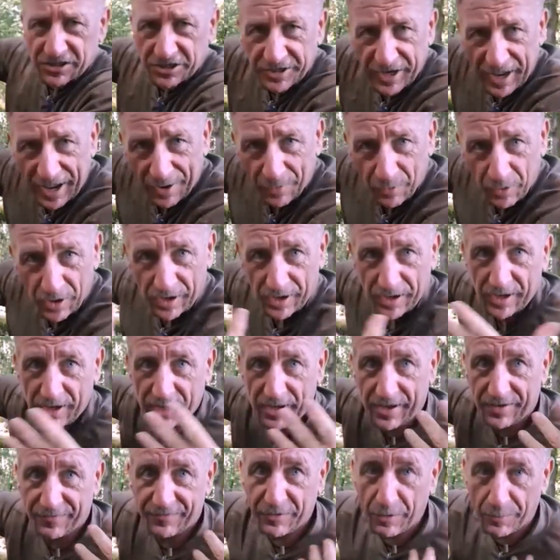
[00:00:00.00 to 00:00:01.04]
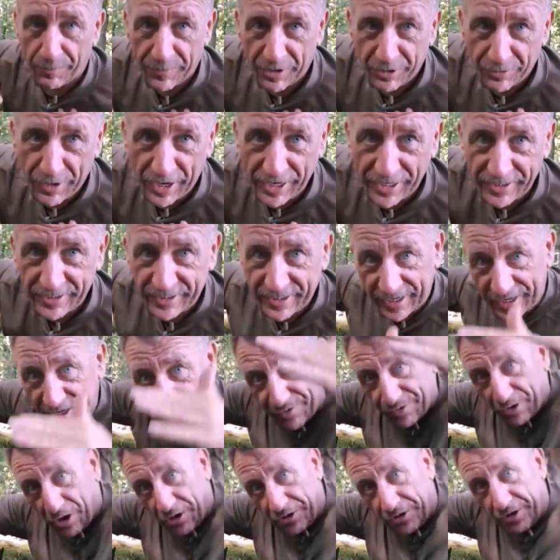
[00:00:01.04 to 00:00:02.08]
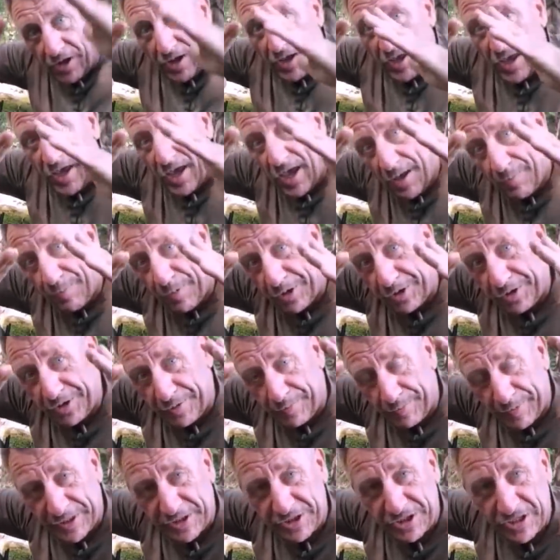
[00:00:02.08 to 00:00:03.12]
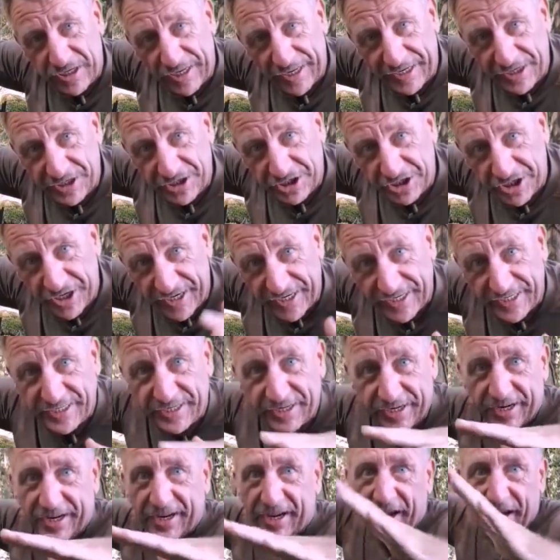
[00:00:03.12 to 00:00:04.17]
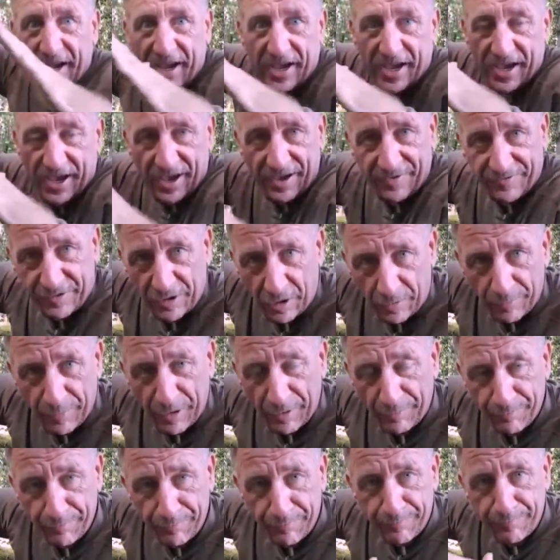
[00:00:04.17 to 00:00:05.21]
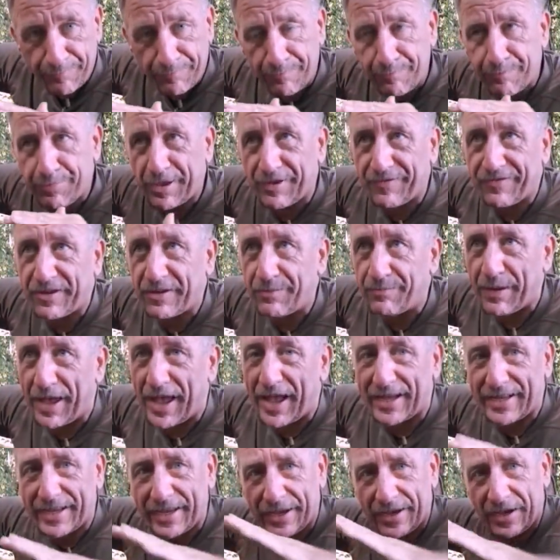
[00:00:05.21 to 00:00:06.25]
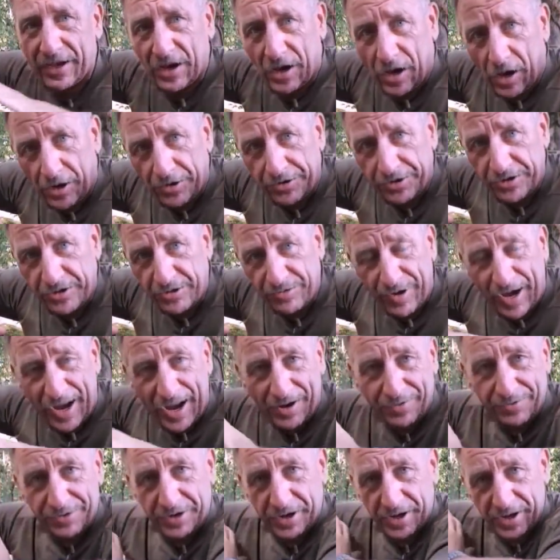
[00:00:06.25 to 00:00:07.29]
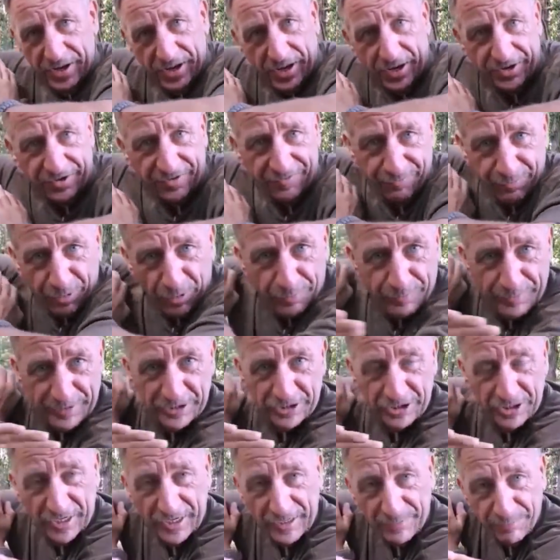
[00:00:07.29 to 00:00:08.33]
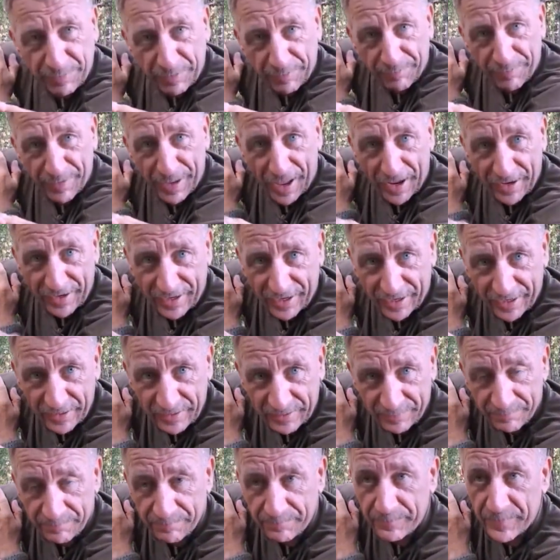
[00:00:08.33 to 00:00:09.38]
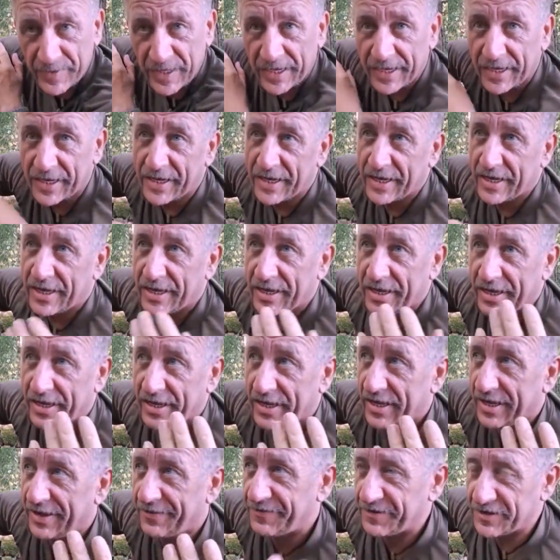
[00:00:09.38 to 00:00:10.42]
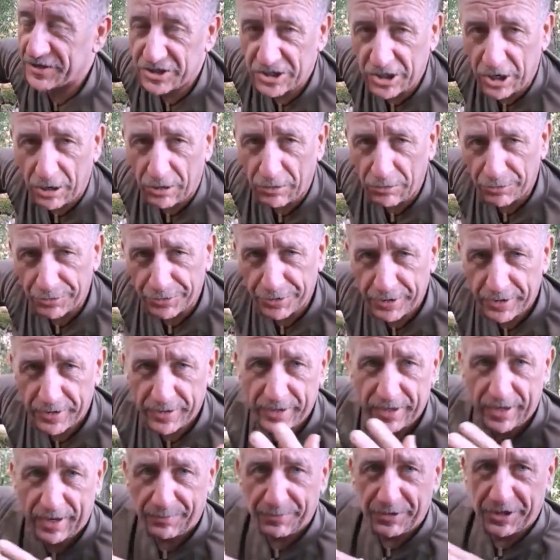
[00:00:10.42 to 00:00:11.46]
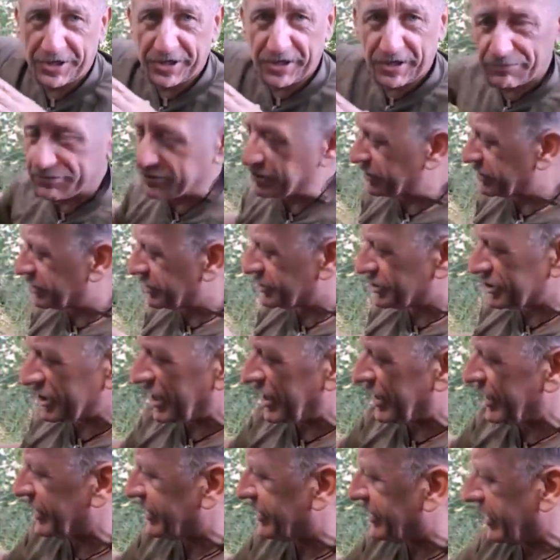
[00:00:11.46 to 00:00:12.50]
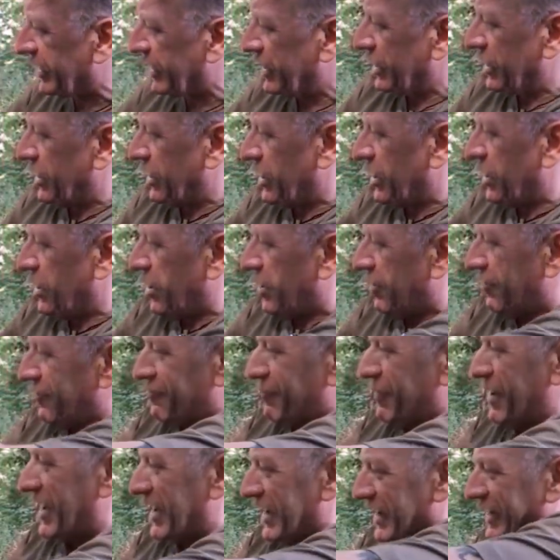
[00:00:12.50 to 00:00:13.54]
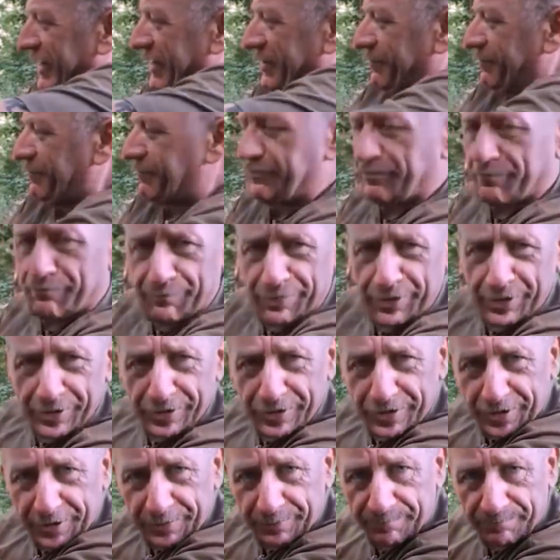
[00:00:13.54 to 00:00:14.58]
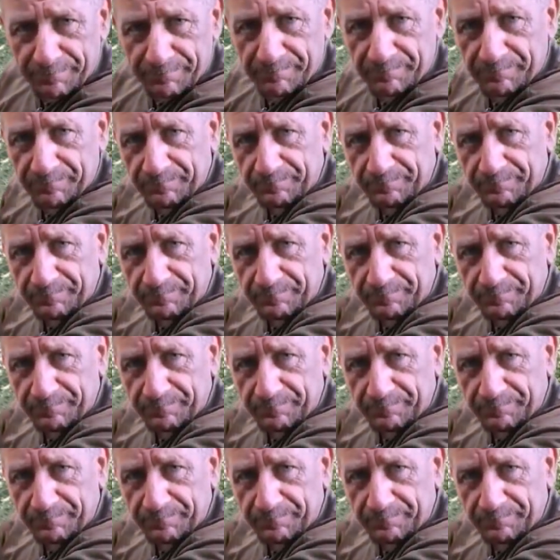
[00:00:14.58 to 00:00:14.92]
So now I've got my rain gear on, I'm under my sleet sheet, I've got my bivvy bag on the ground, and I've put my sleeping bag in. If it's cold, I'm going to go to the side of my Bergen